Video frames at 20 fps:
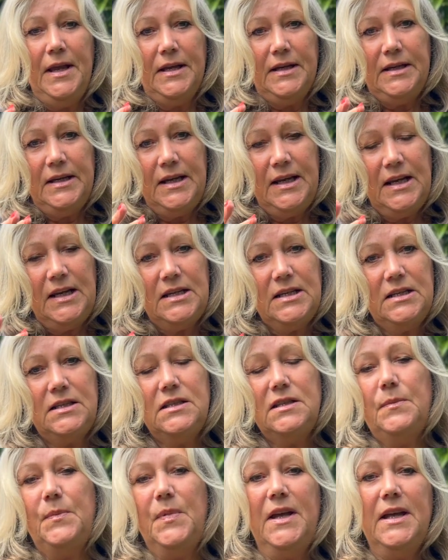needed
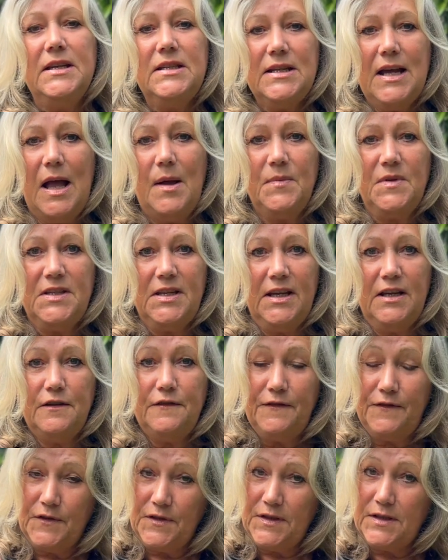to be adapted
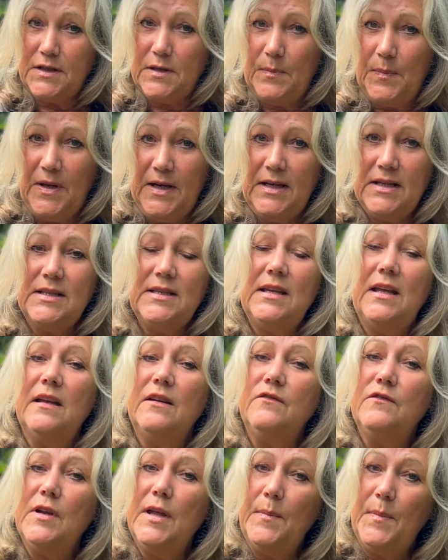for stability
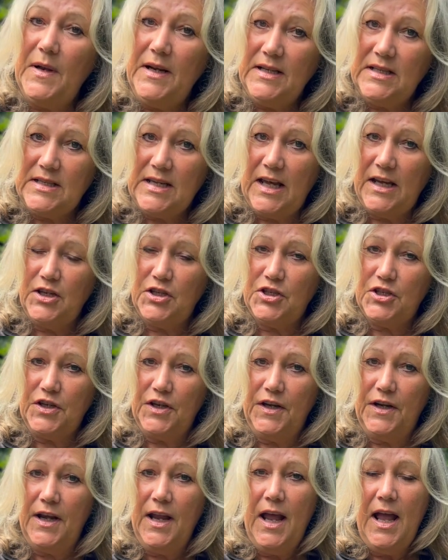and
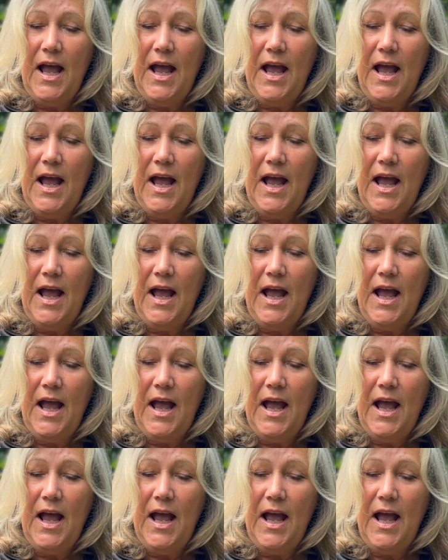rehabilitation,